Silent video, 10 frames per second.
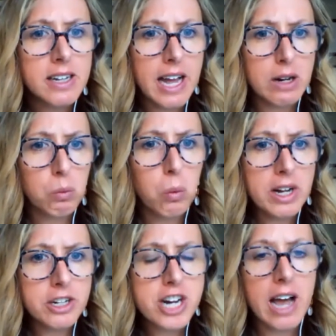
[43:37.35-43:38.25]
and
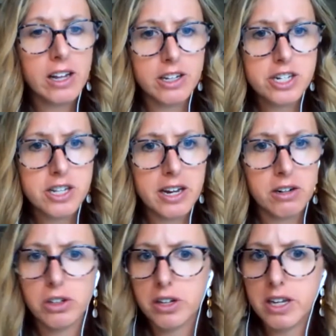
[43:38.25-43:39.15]
one challenge that
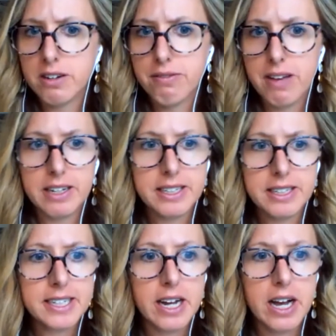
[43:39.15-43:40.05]
you're looking to face?